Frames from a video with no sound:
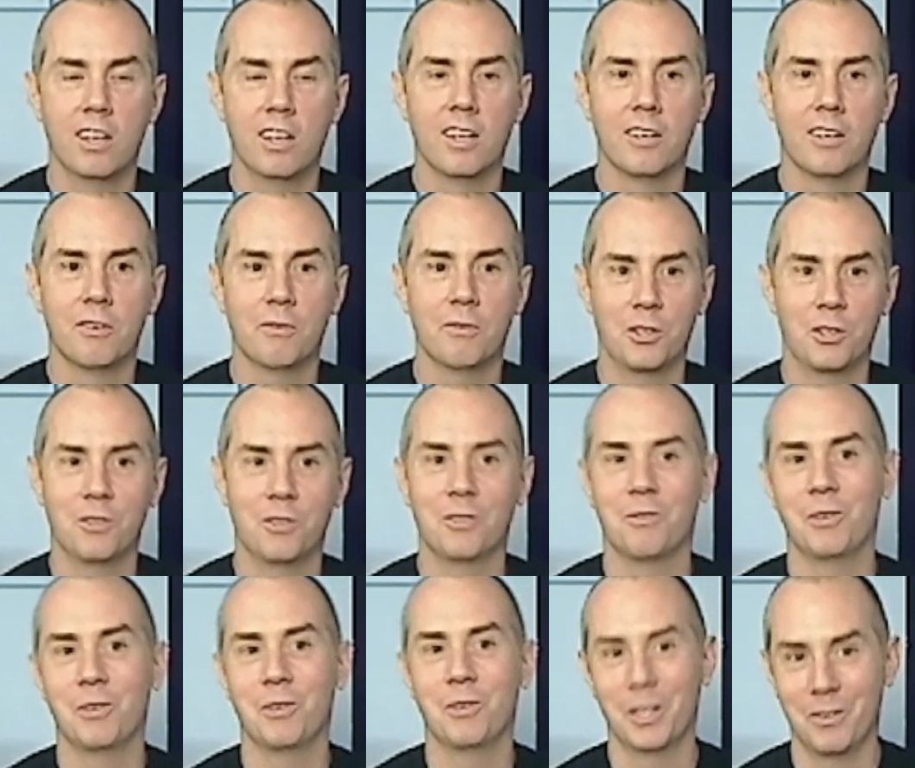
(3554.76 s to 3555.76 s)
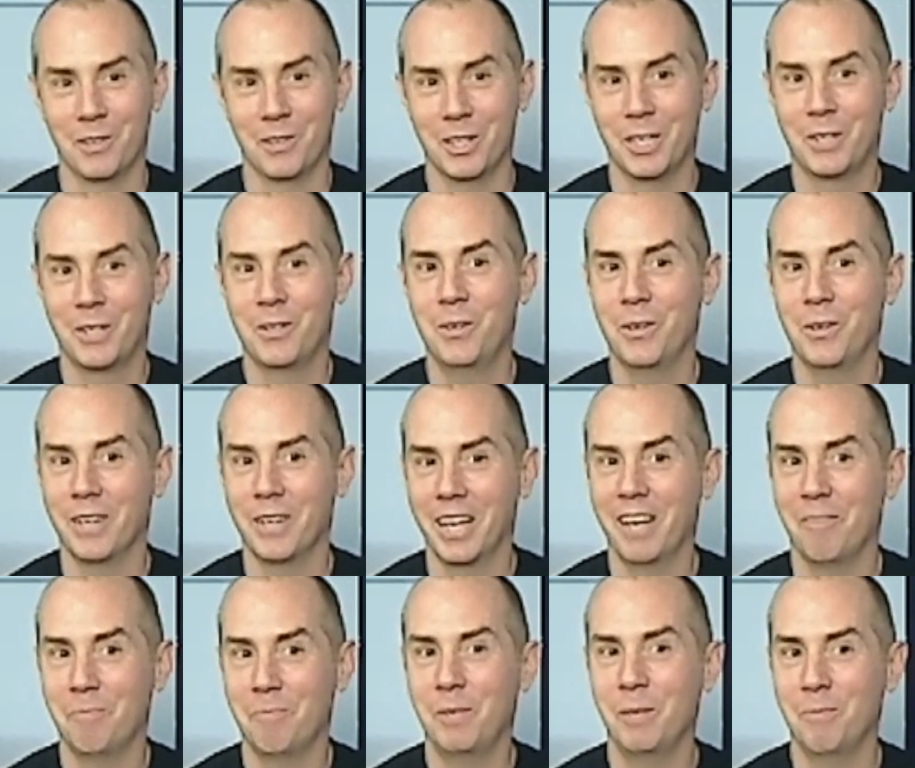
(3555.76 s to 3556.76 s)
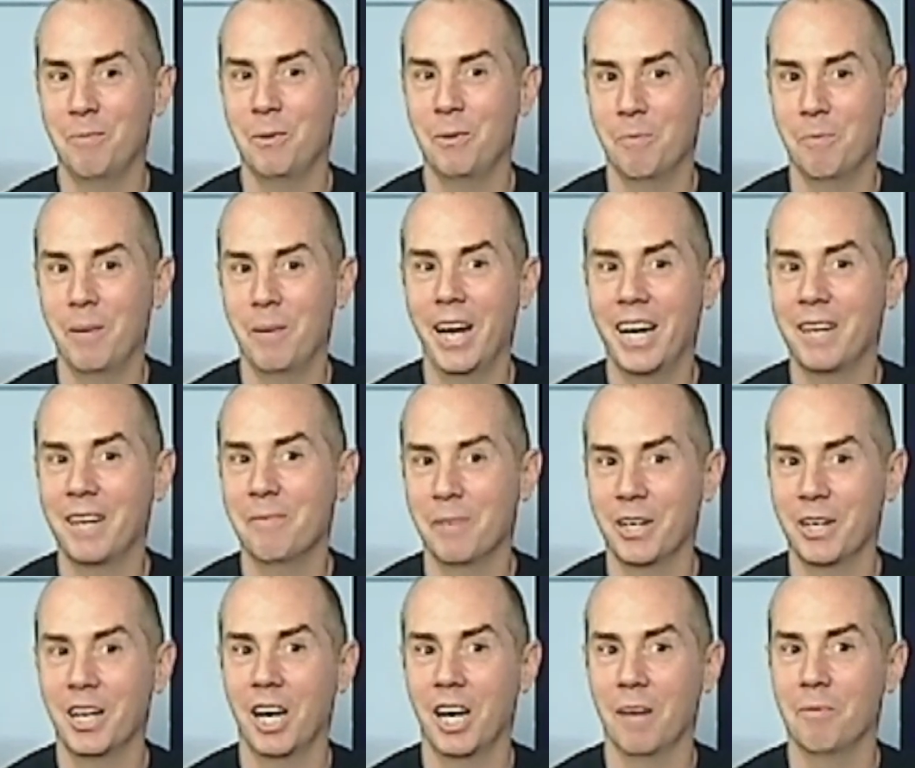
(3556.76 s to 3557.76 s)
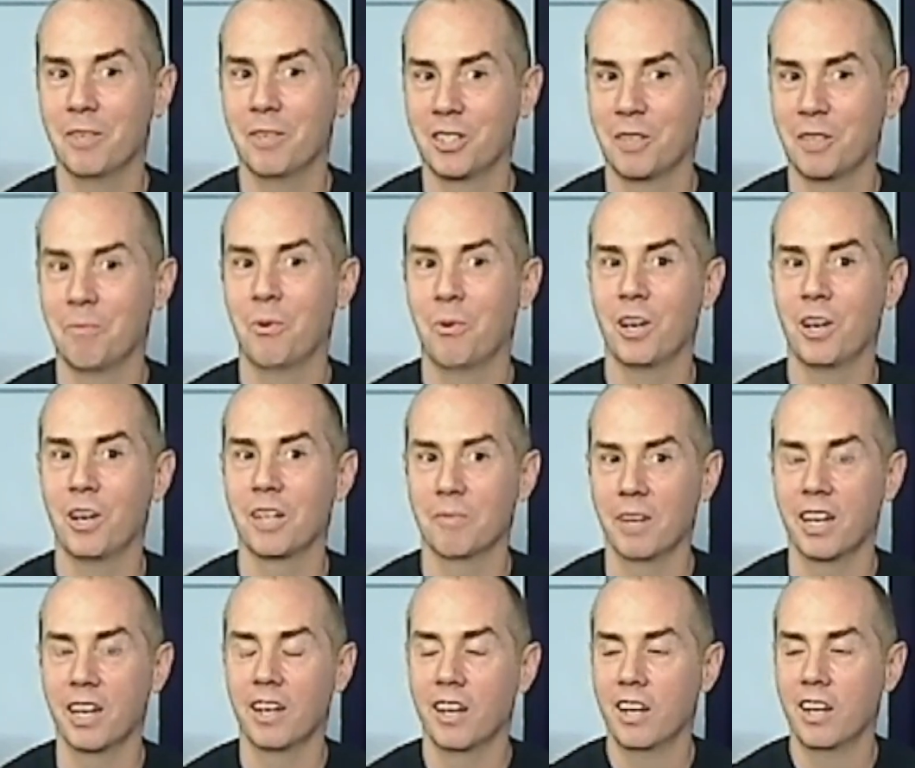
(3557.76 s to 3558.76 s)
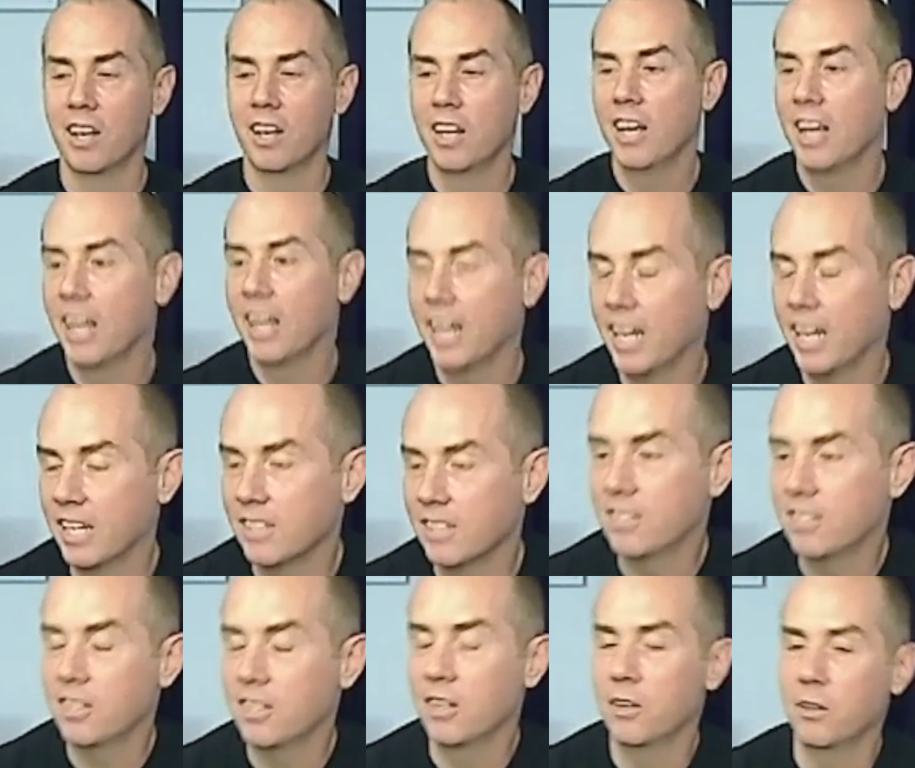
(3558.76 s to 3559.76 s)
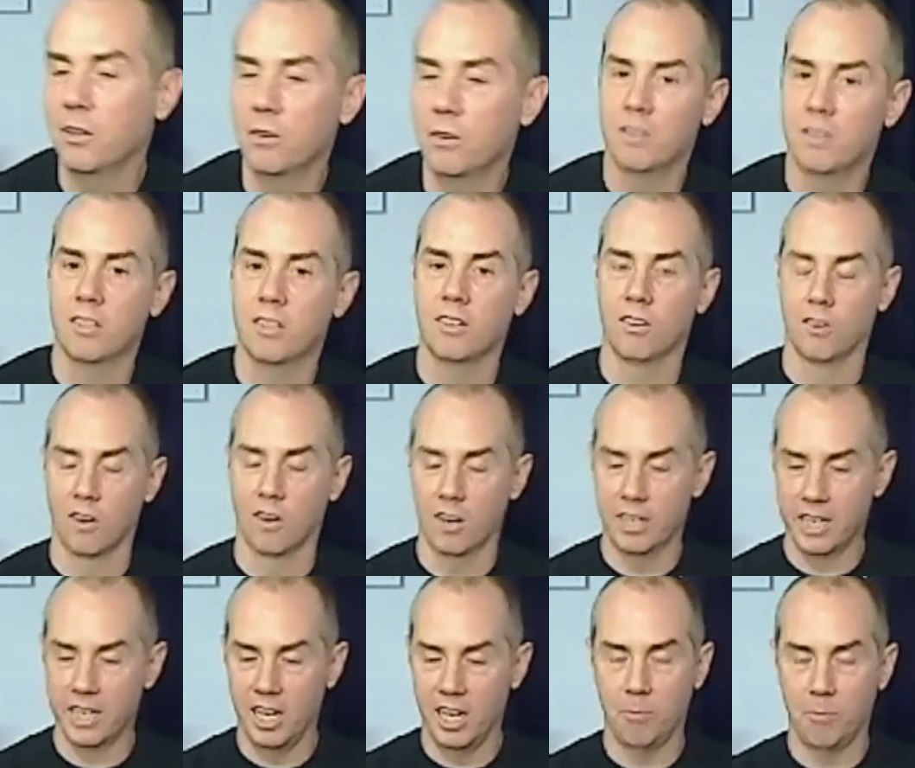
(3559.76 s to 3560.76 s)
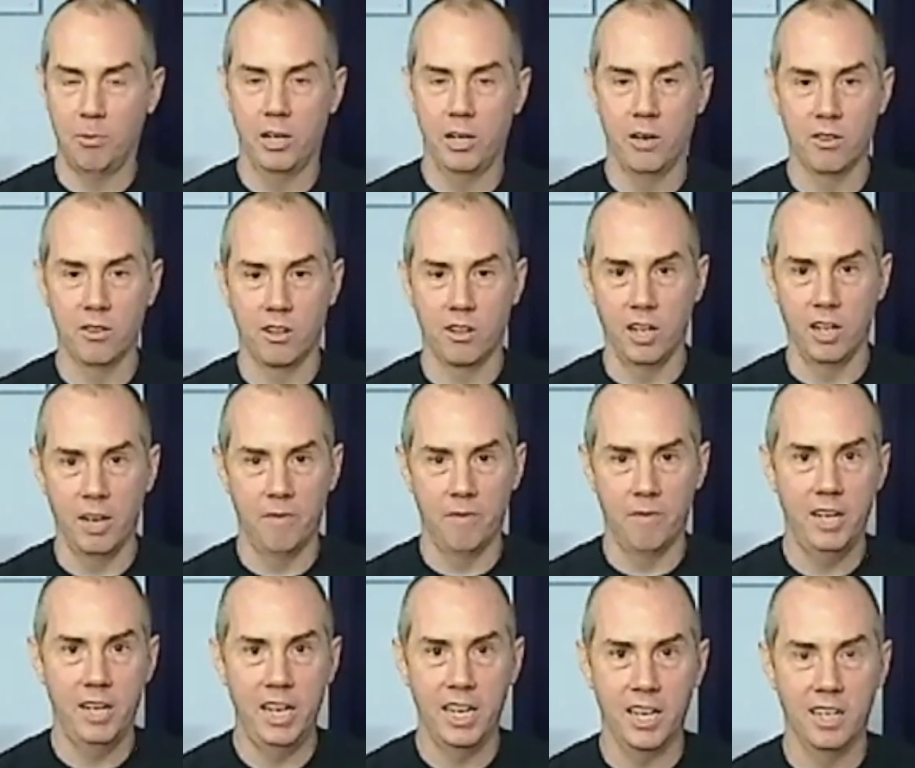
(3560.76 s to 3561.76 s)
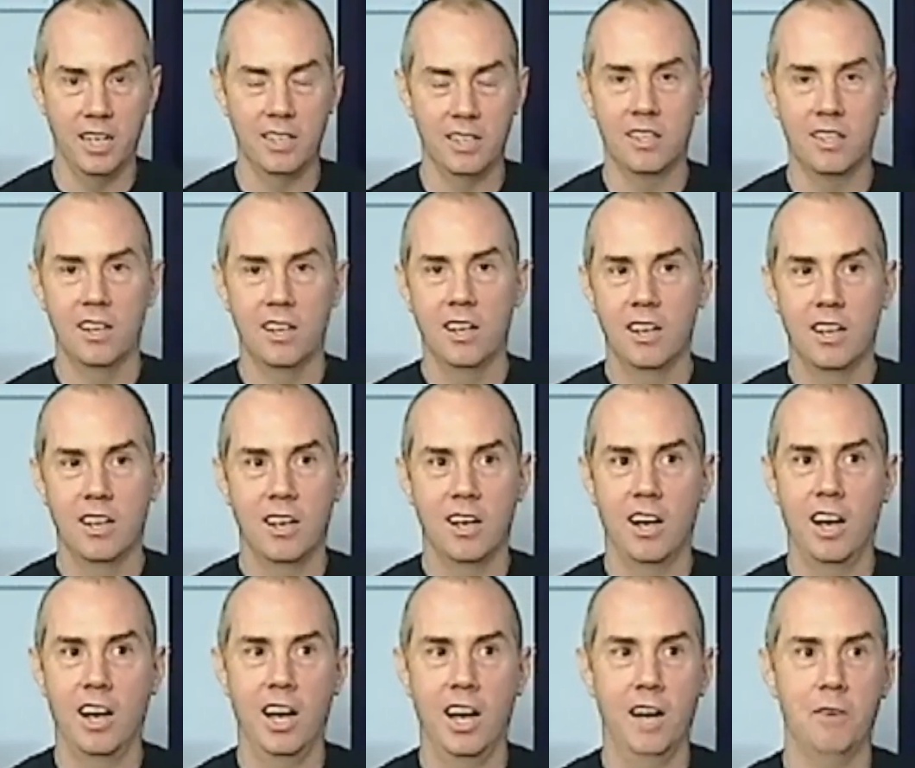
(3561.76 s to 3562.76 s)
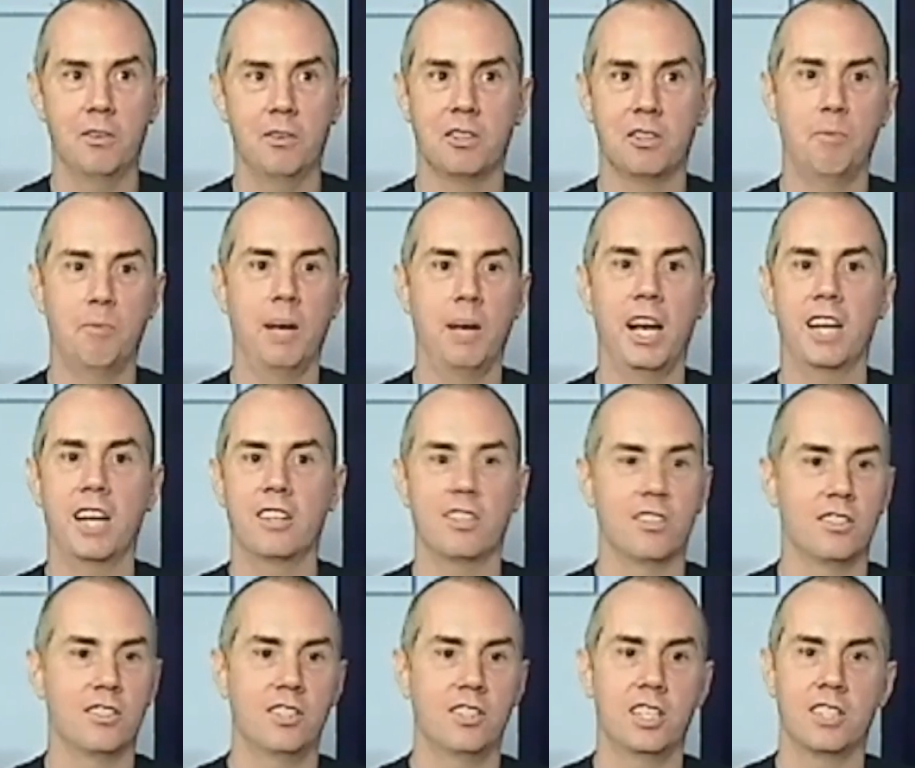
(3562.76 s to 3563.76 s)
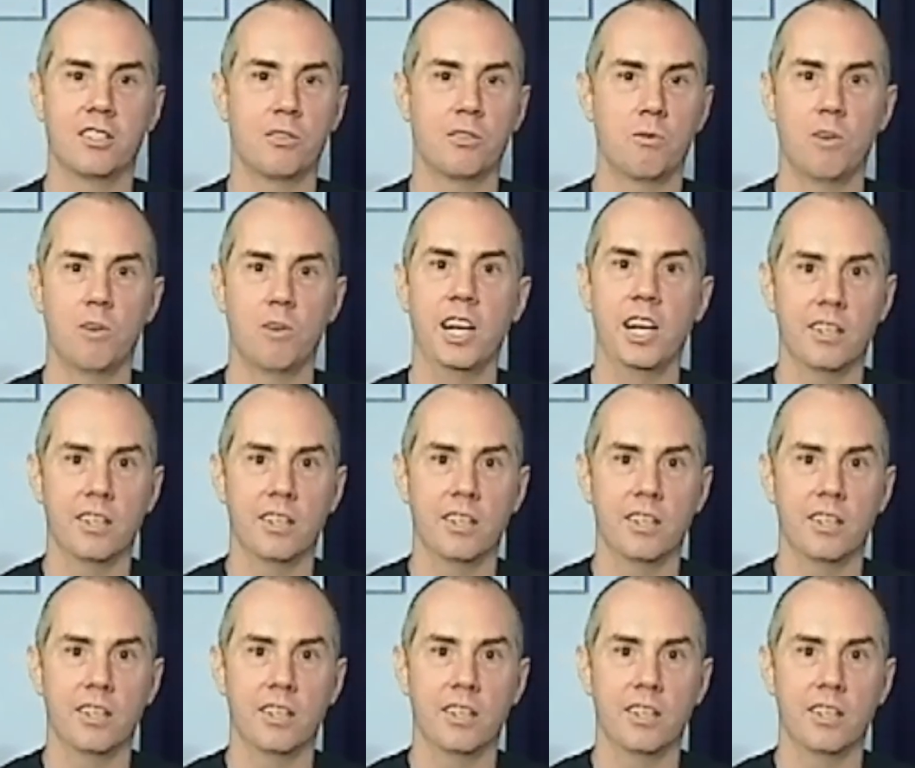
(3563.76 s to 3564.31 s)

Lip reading: which was really, really cool to have people backing me up and supporting me. And so learning how to play with the left hand, I was back to sixth grade.